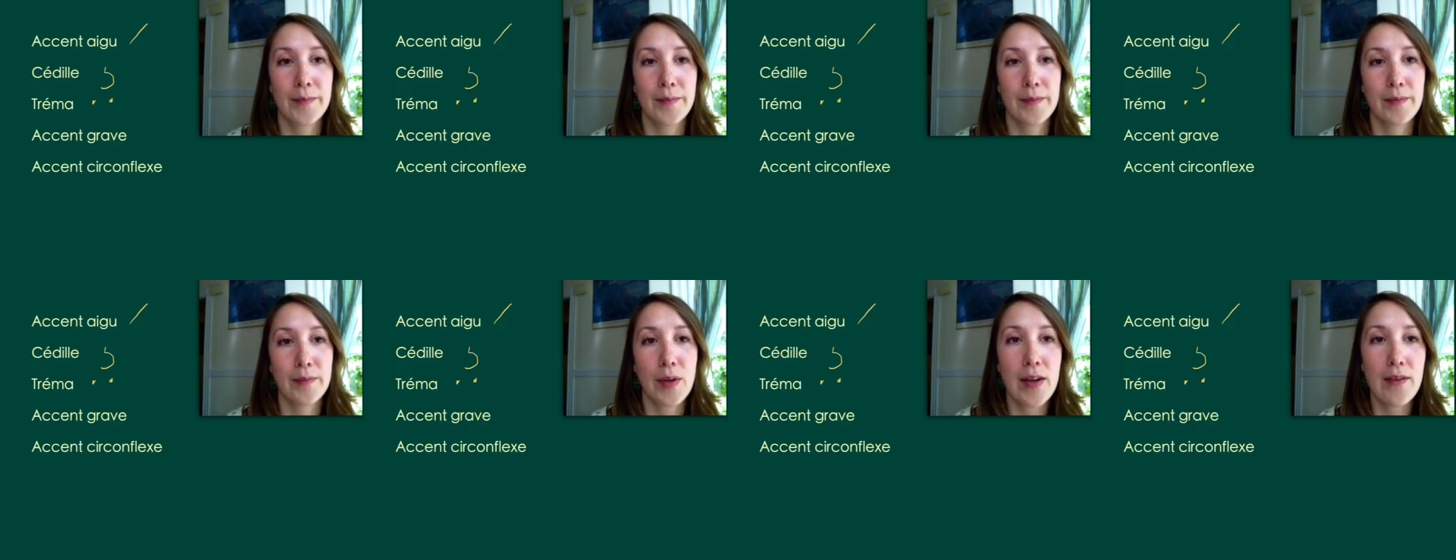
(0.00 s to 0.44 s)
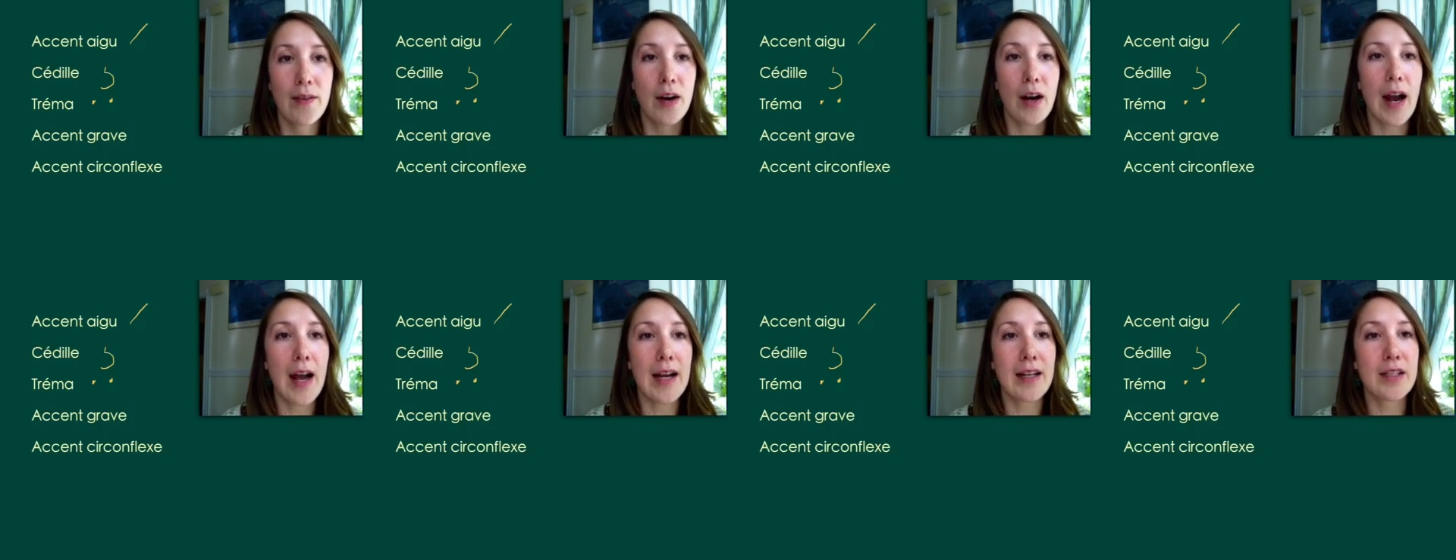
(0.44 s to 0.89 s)
We have
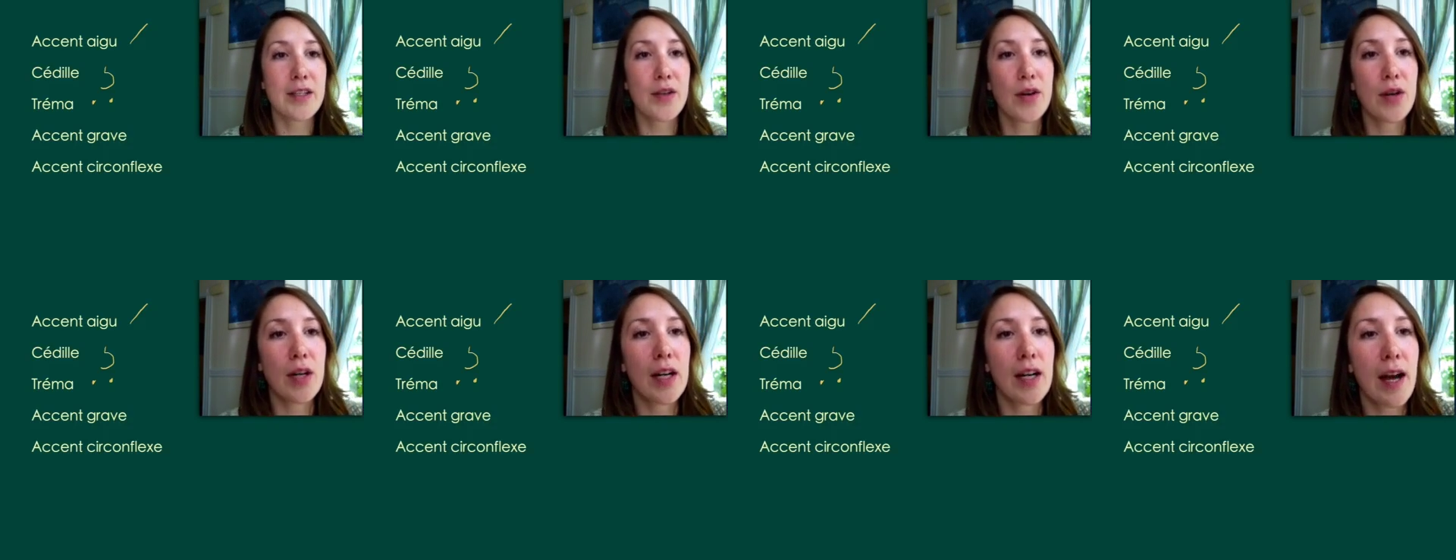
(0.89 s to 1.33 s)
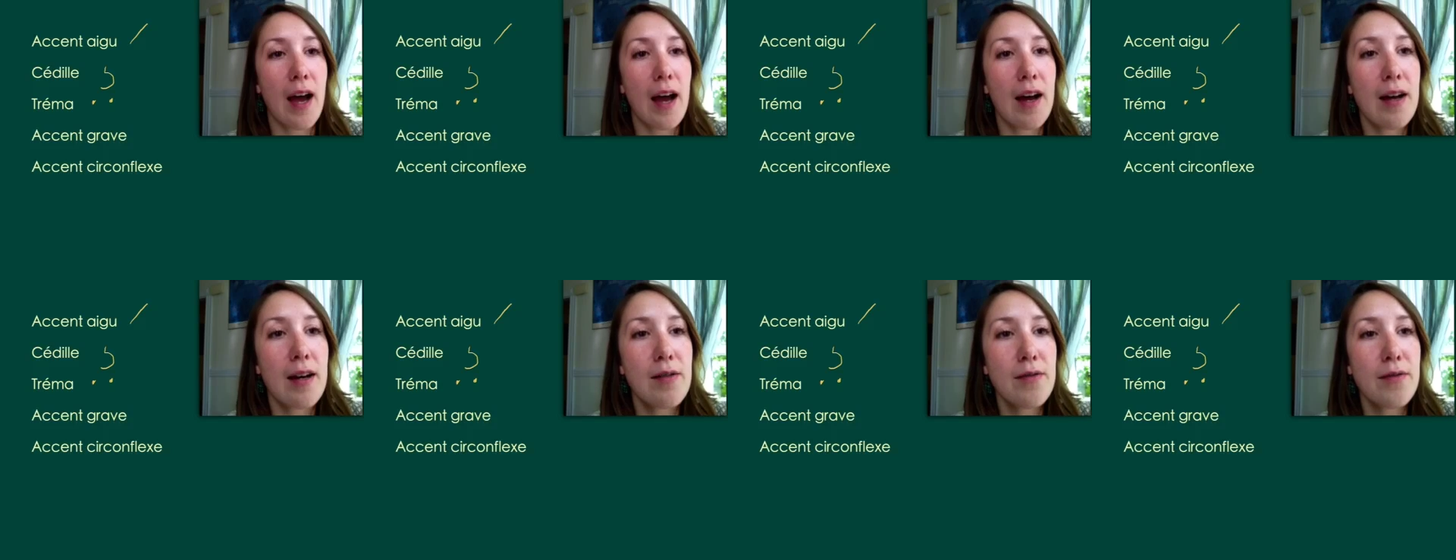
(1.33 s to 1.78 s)
our accent
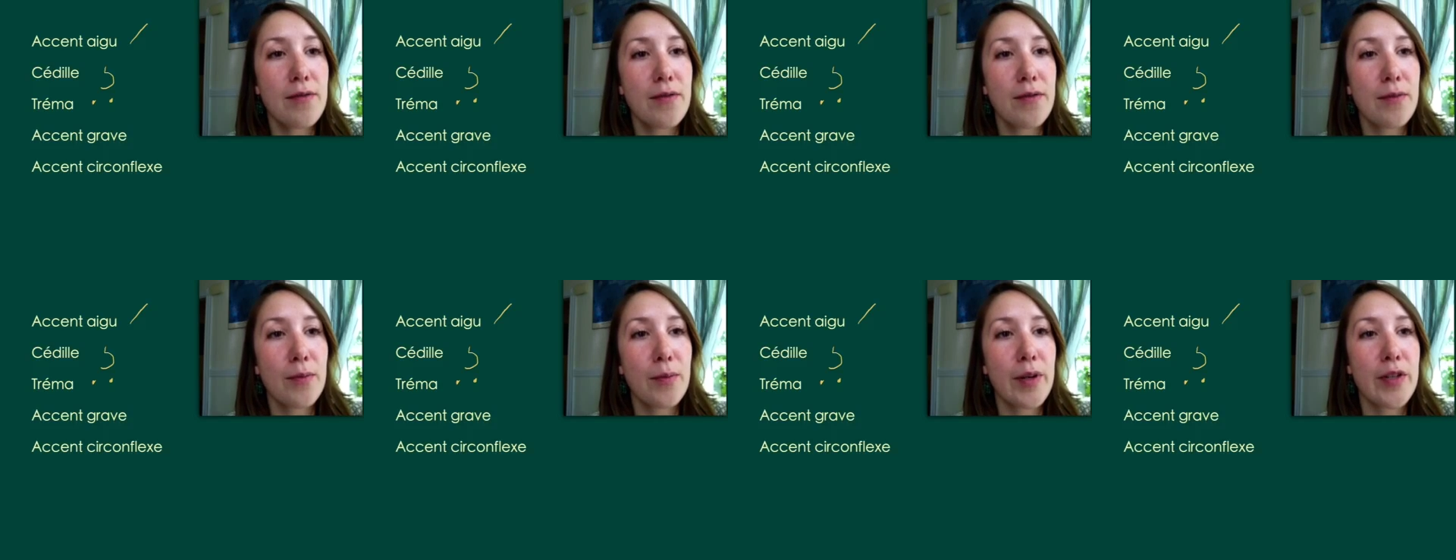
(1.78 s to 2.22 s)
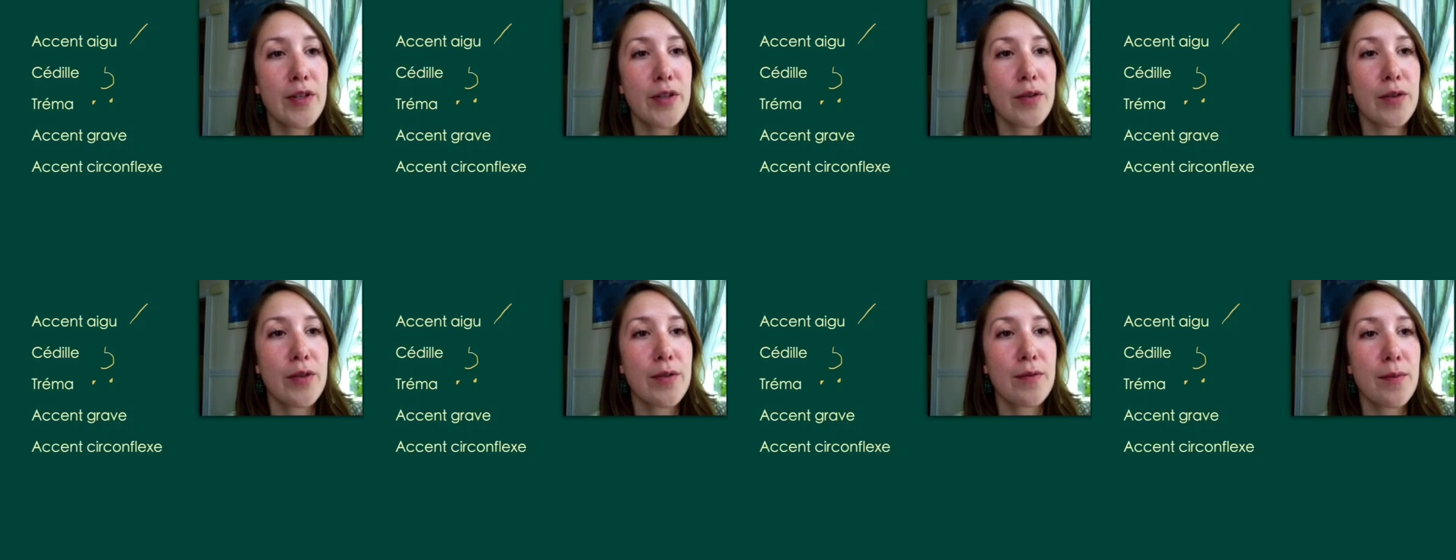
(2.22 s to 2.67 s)
grave, which
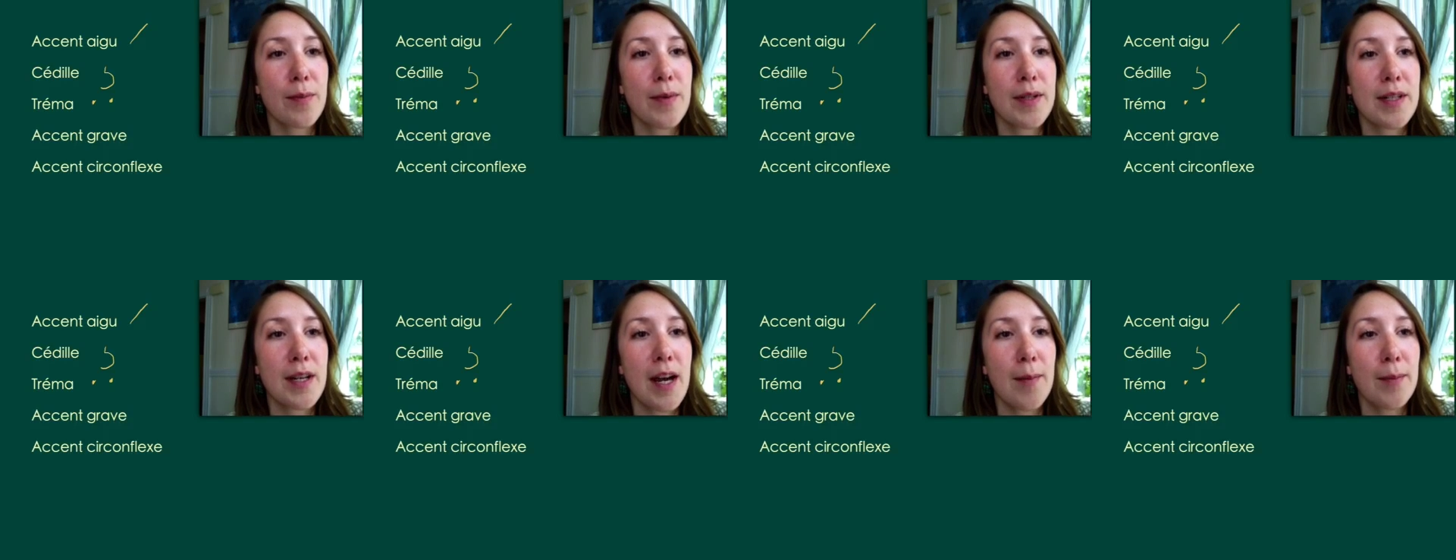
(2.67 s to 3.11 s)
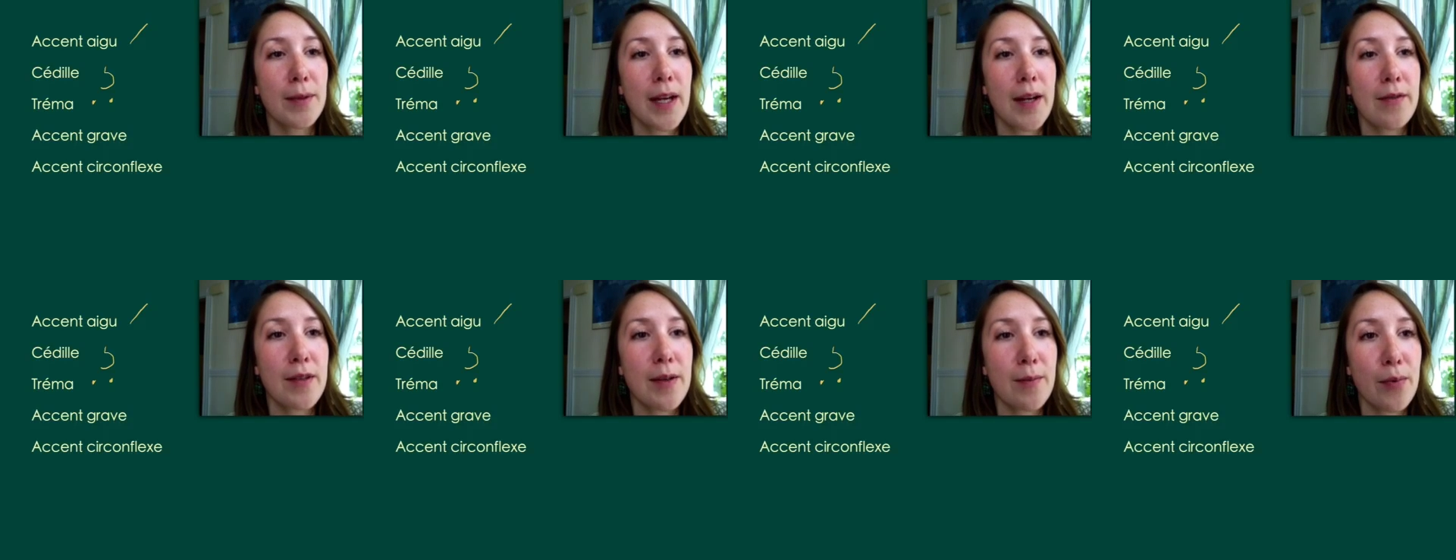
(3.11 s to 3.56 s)
goes from the top
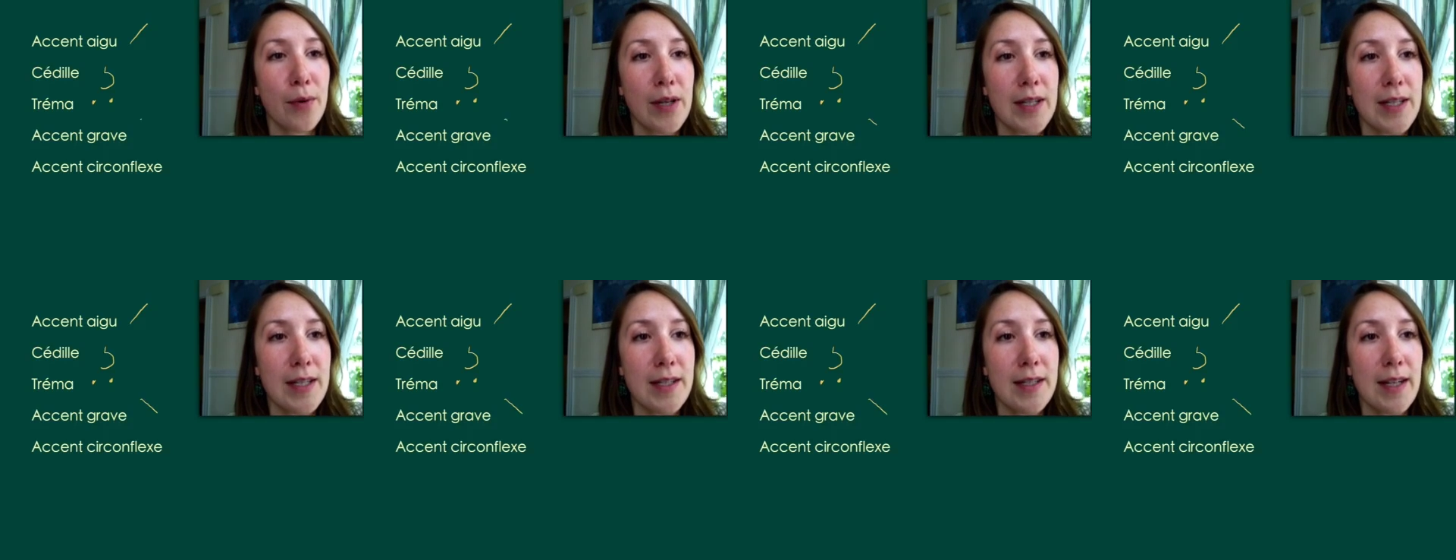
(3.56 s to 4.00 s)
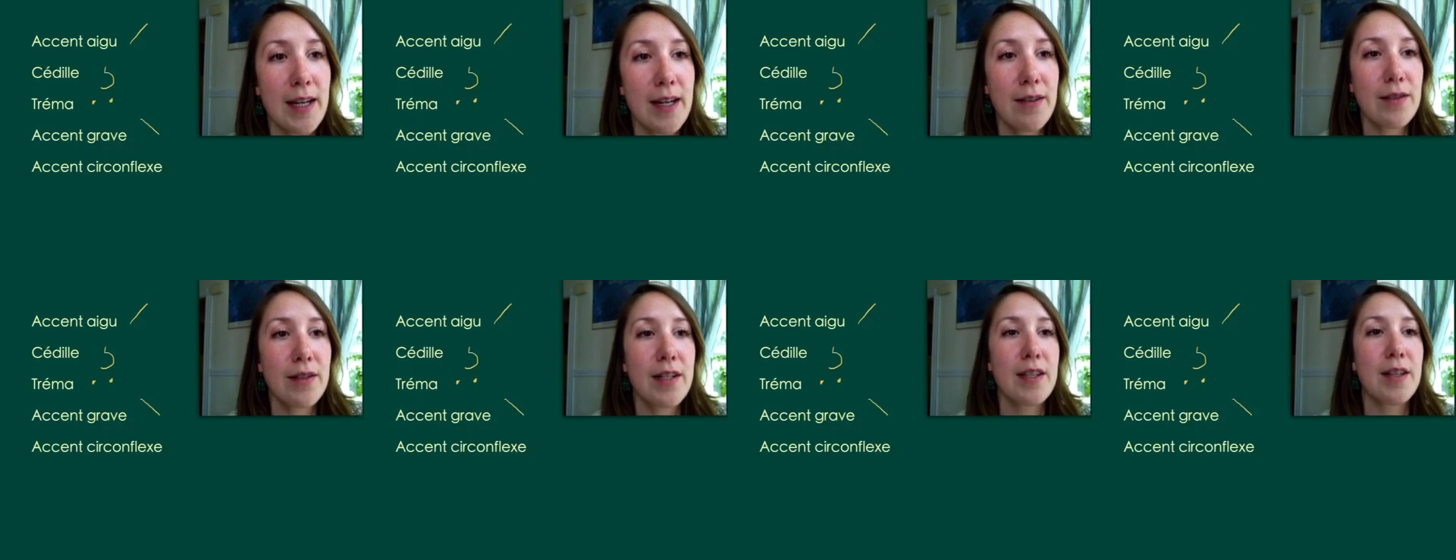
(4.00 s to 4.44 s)
left and points
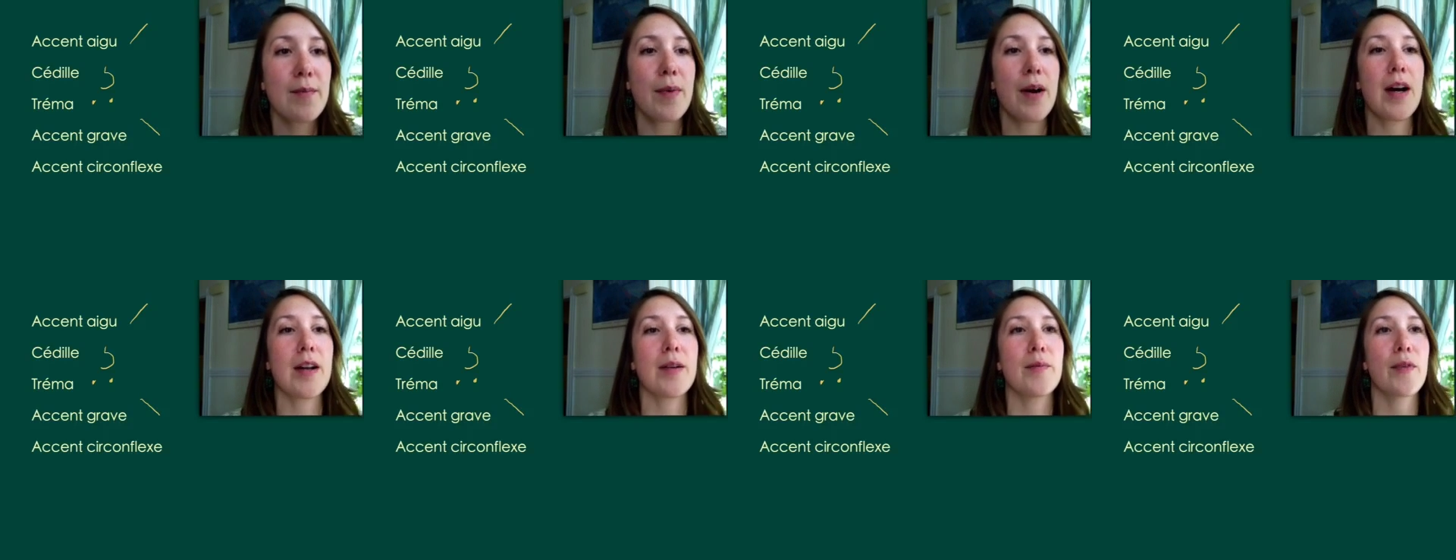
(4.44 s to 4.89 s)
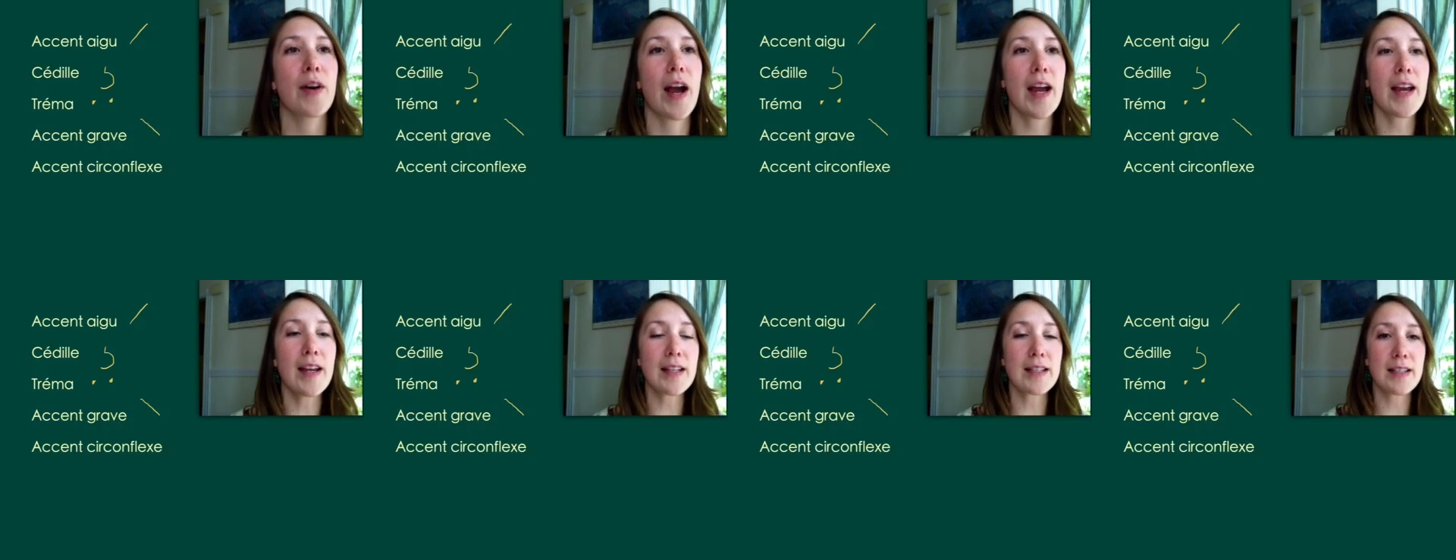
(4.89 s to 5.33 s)
down to the bottom
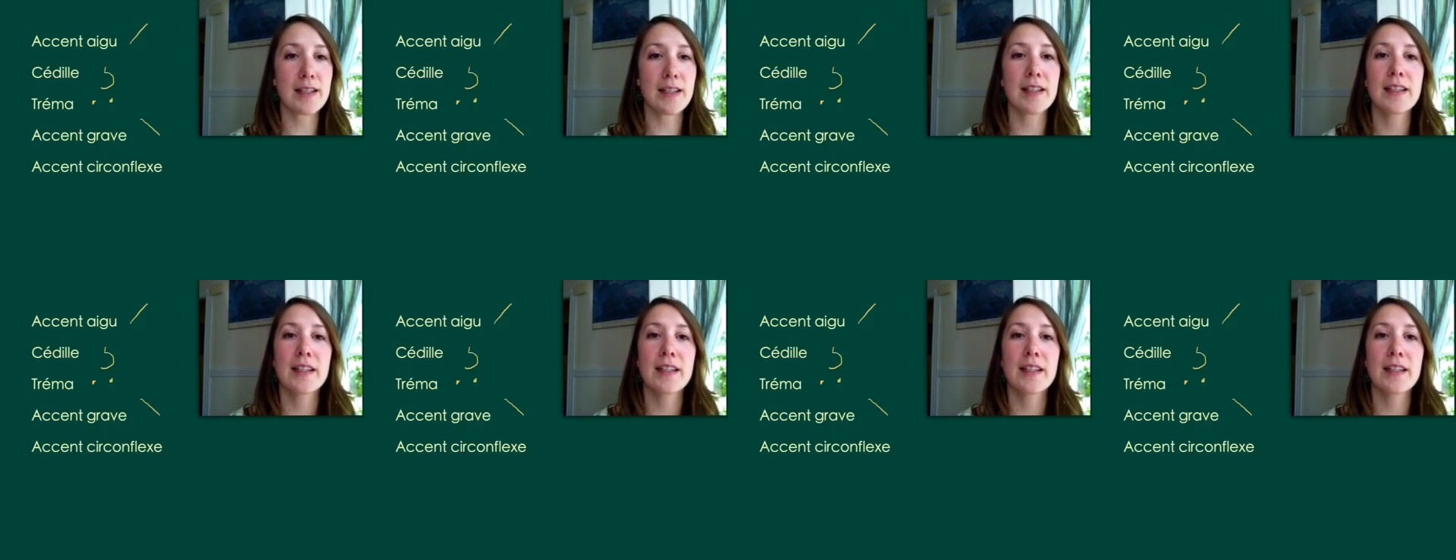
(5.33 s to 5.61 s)
right.